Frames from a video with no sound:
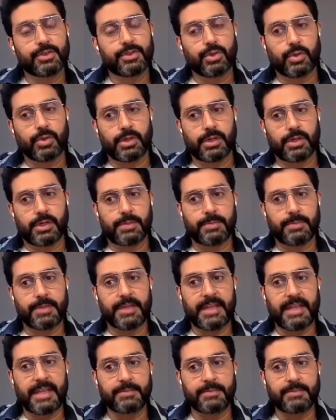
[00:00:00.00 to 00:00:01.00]

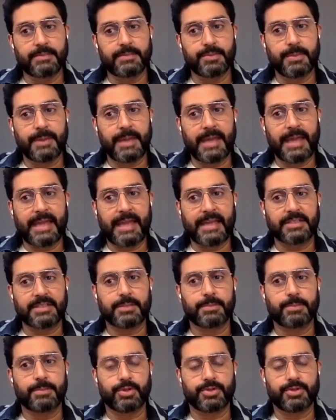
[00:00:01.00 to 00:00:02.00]
So it helps me in my
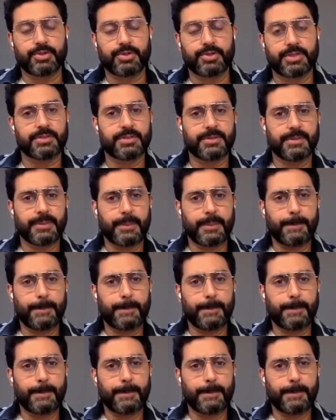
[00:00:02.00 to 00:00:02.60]
acting process.